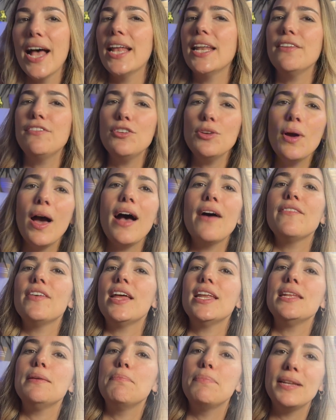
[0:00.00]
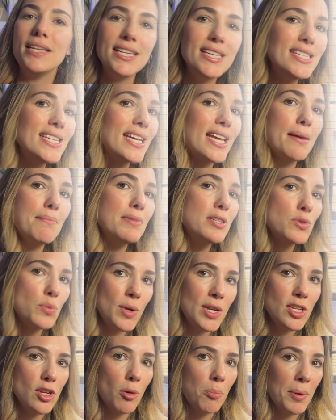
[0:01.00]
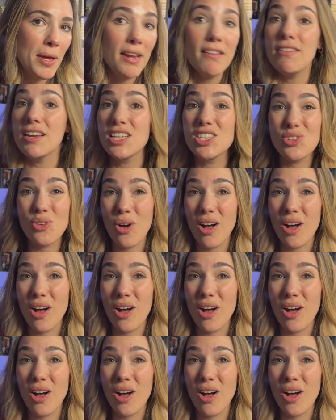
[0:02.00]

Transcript: and if you have any bleeding in between your periods